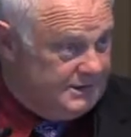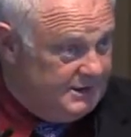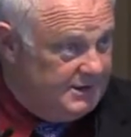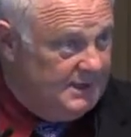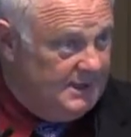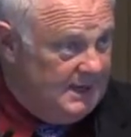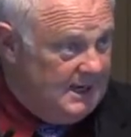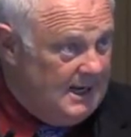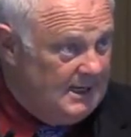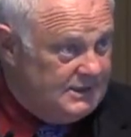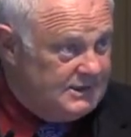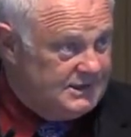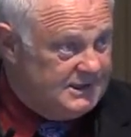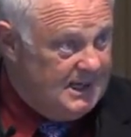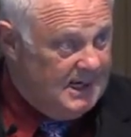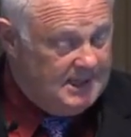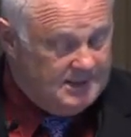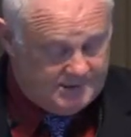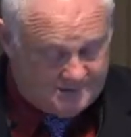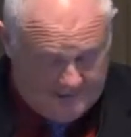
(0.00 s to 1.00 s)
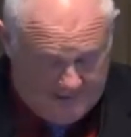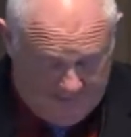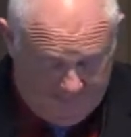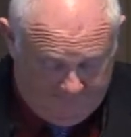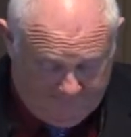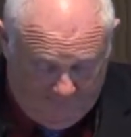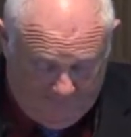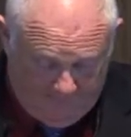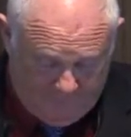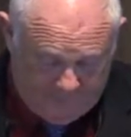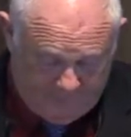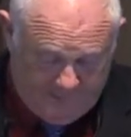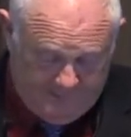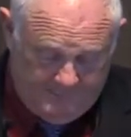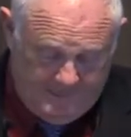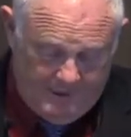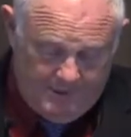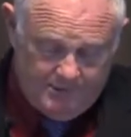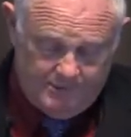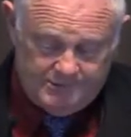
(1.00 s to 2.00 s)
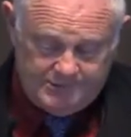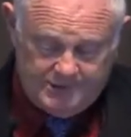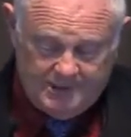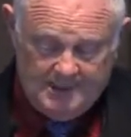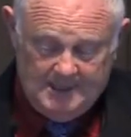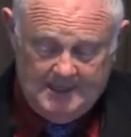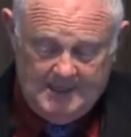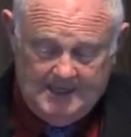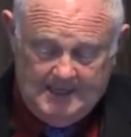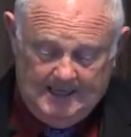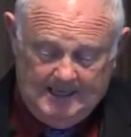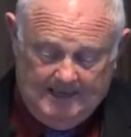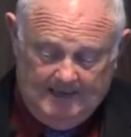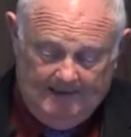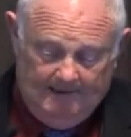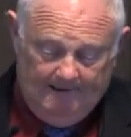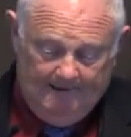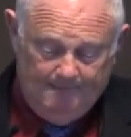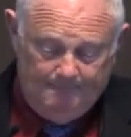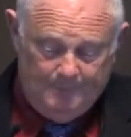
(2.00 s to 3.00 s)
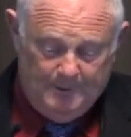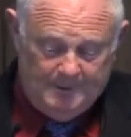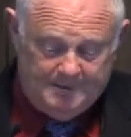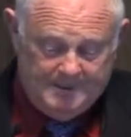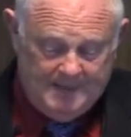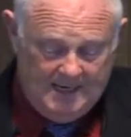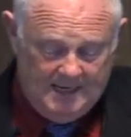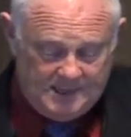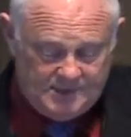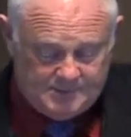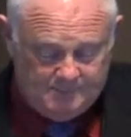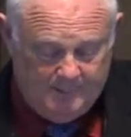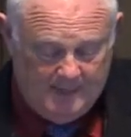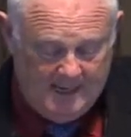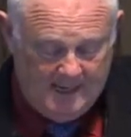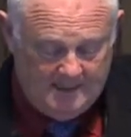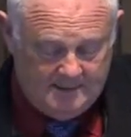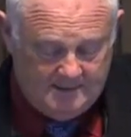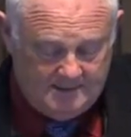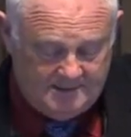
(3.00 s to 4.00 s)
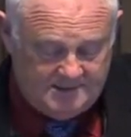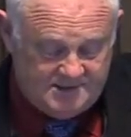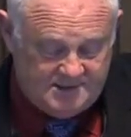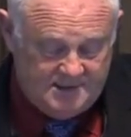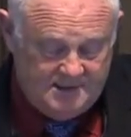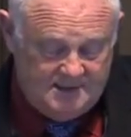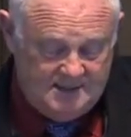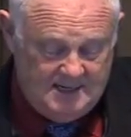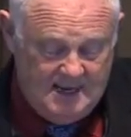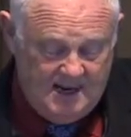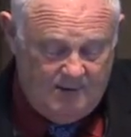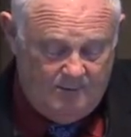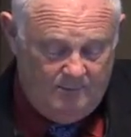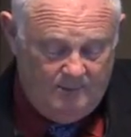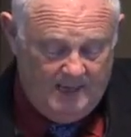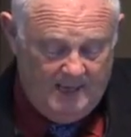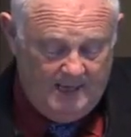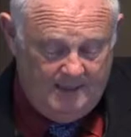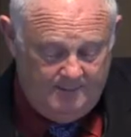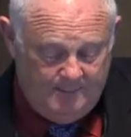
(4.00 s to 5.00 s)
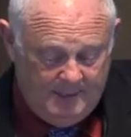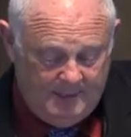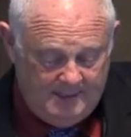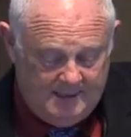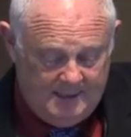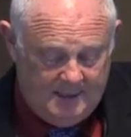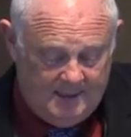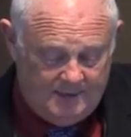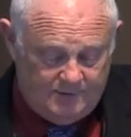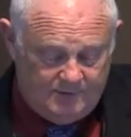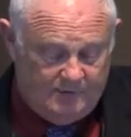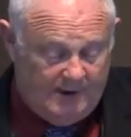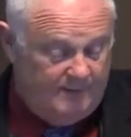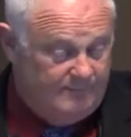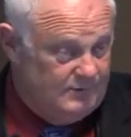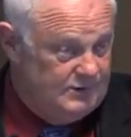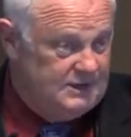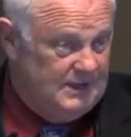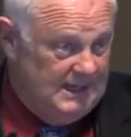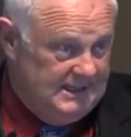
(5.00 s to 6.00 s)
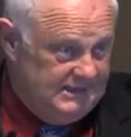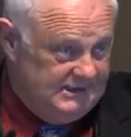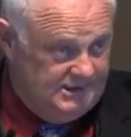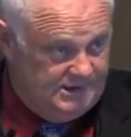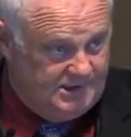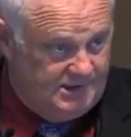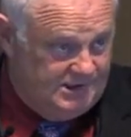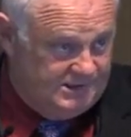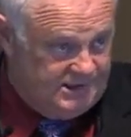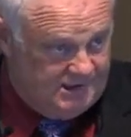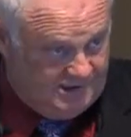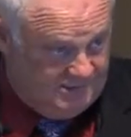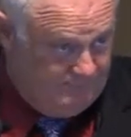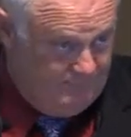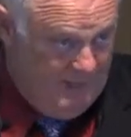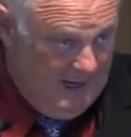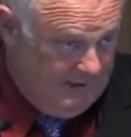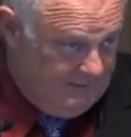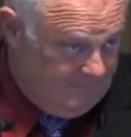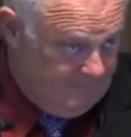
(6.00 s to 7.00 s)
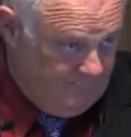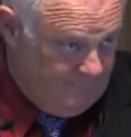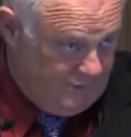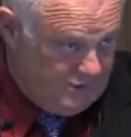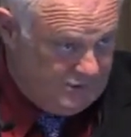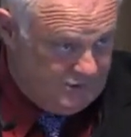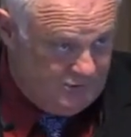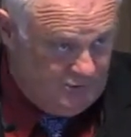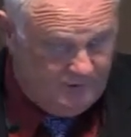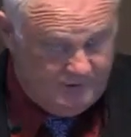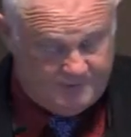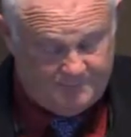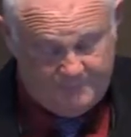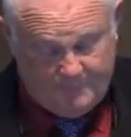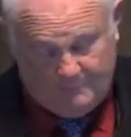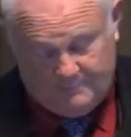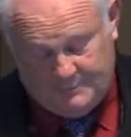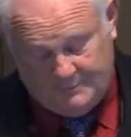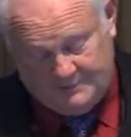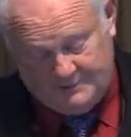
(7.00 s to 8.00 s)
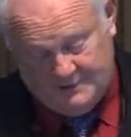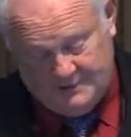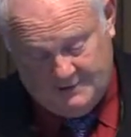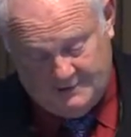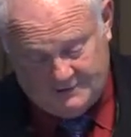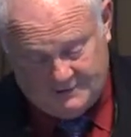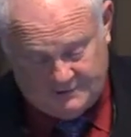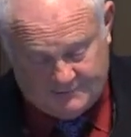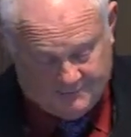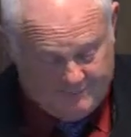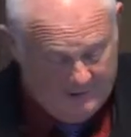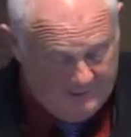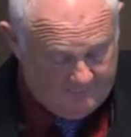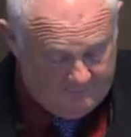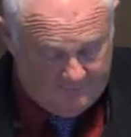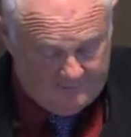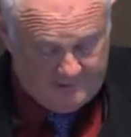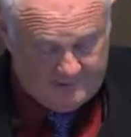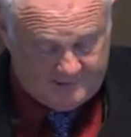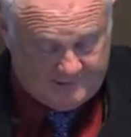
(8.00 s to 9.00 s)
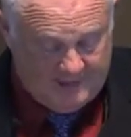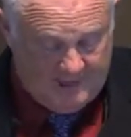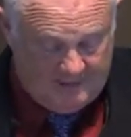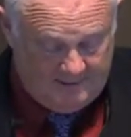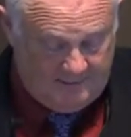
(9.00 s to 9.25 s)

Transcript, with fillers: to the United States and lived there for some years. Uh, but they explain that uh, now anybody can get a driver's license because it's better for insurance purposes, it's better for this, that, and